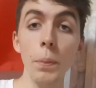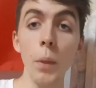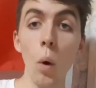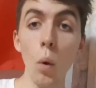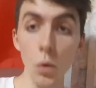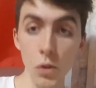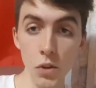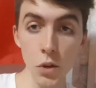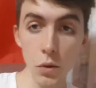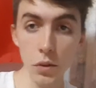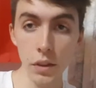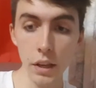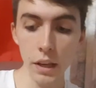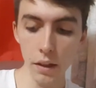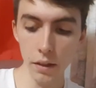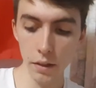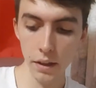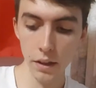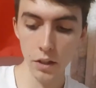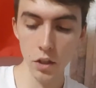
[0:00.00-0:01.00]
Also, the
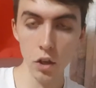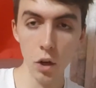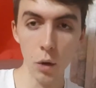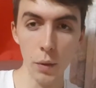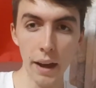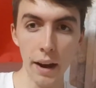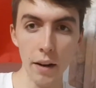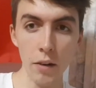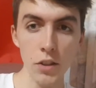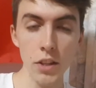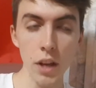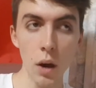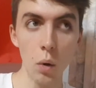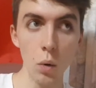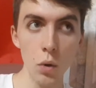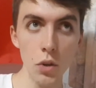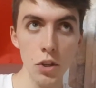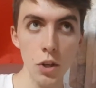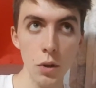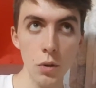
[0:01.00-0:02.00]
other thing to note there is that
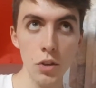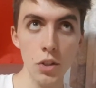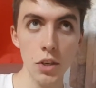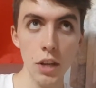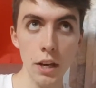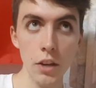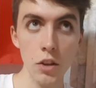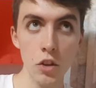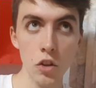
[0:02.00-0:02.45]
also stays